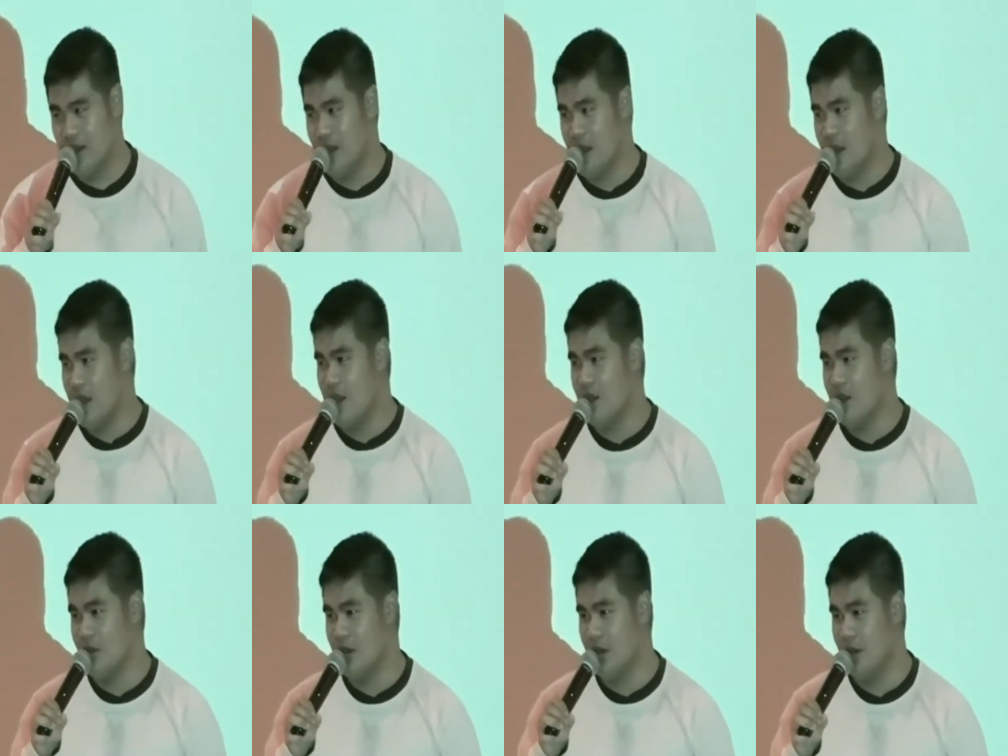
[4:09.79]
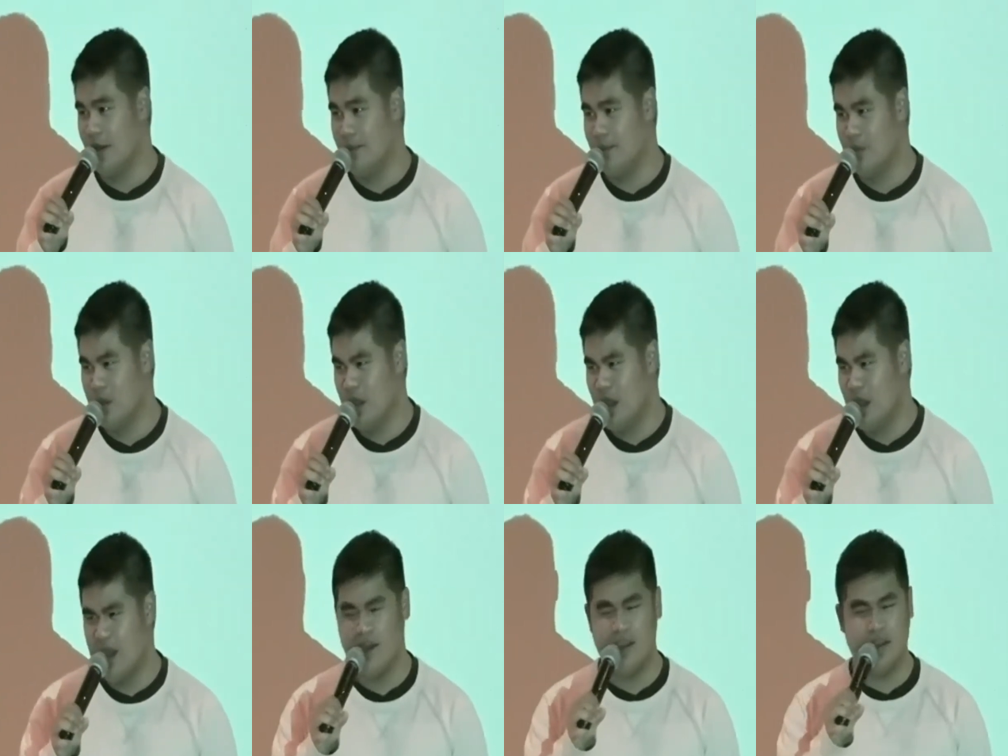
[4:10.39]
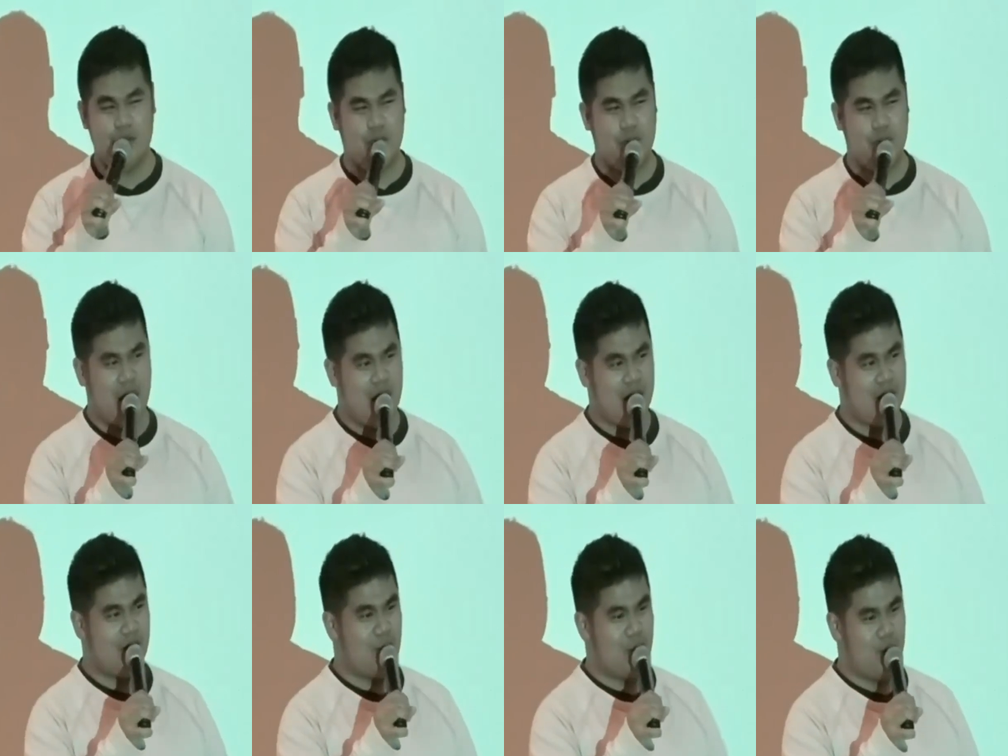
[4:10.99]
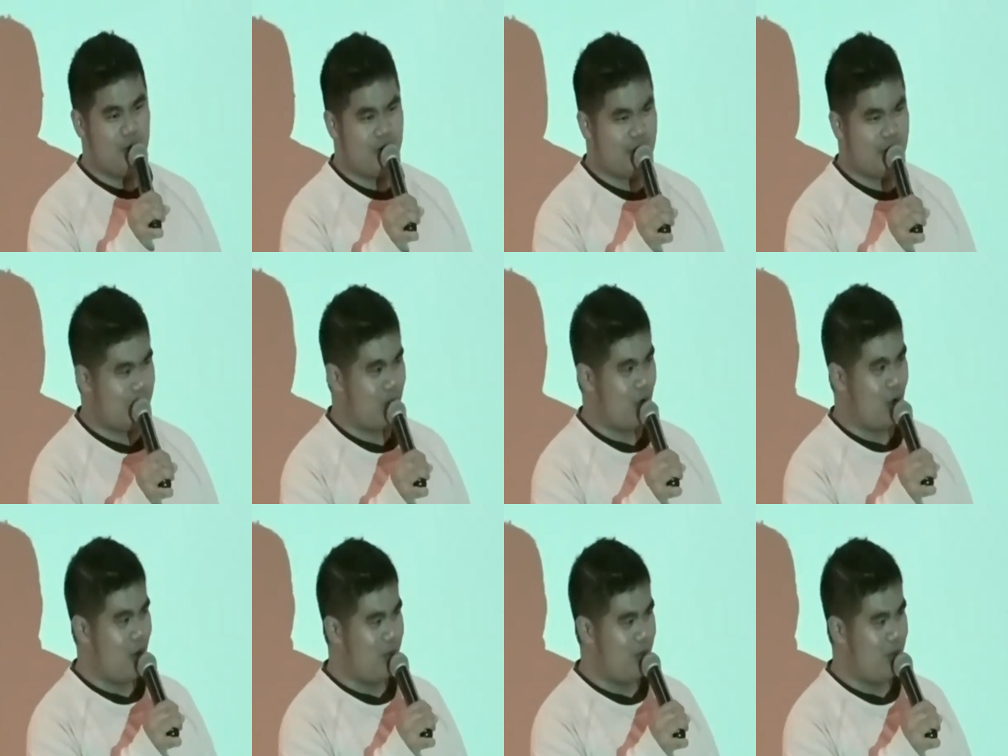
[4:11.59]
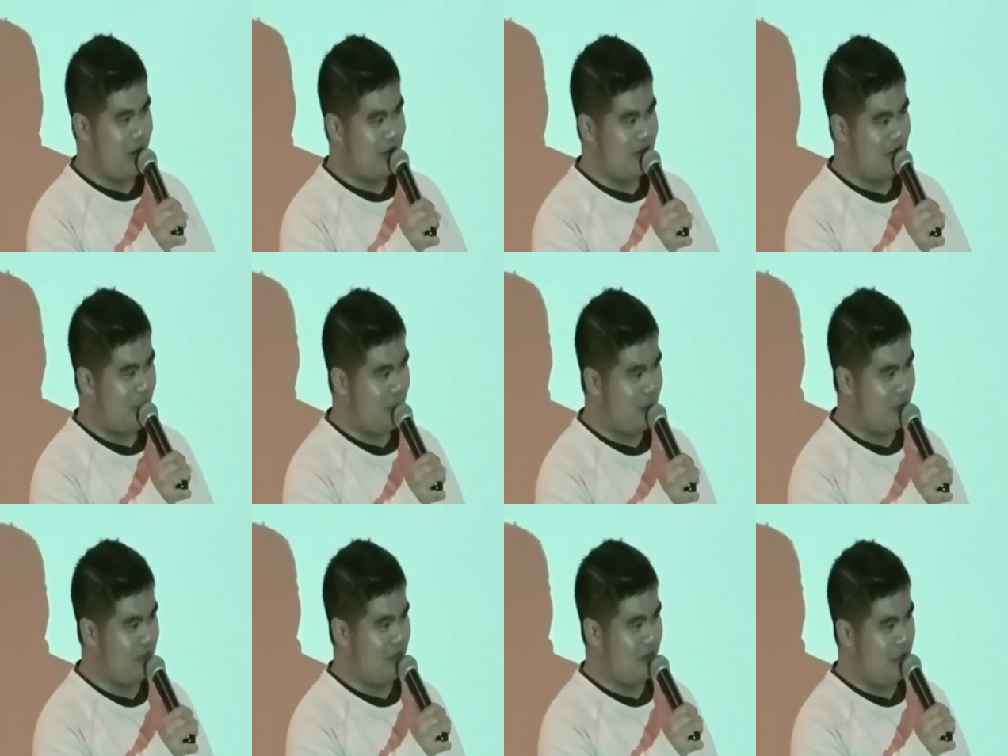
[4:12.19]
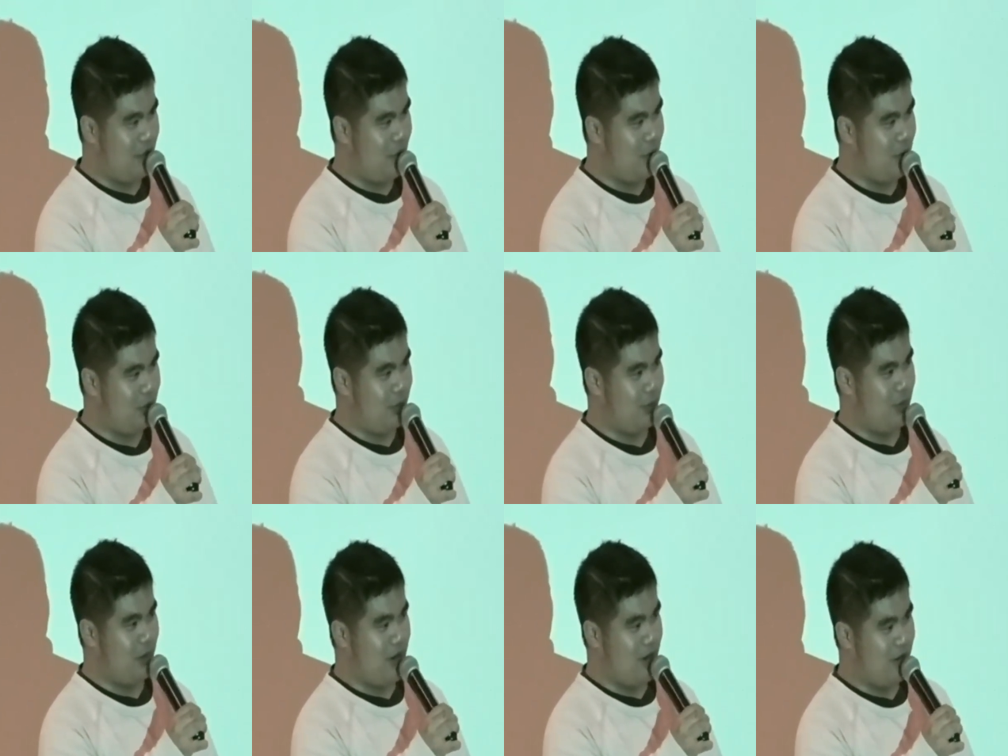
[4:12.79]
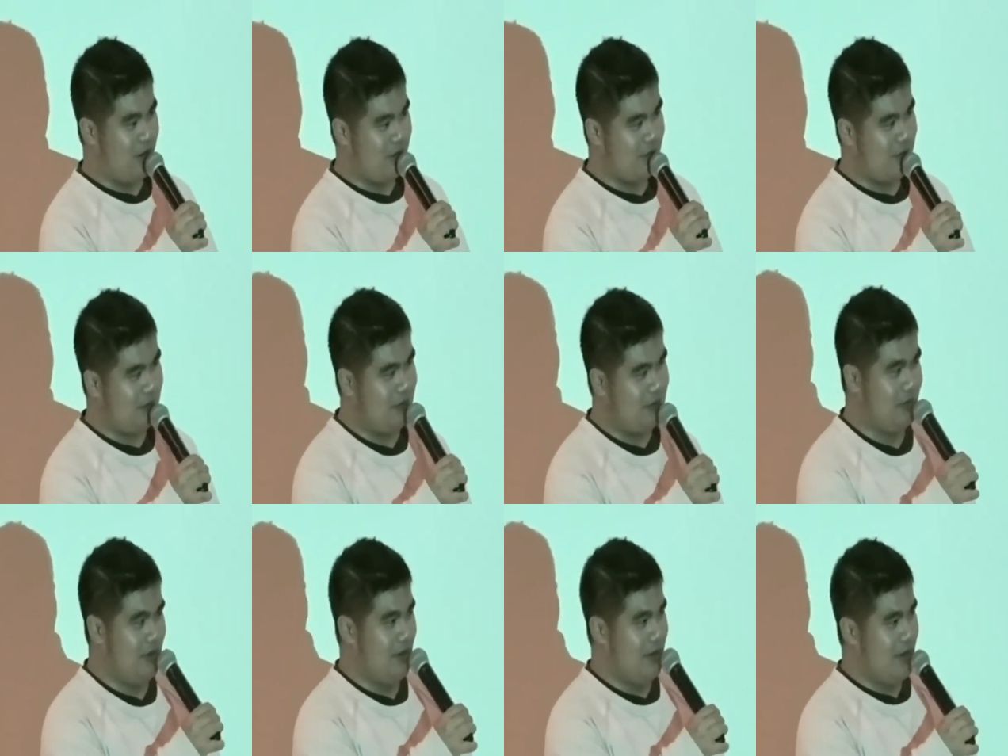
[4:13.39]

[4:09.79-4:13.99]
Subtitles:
and I didn't pick the most appropriate jokes to do at the rehearsal,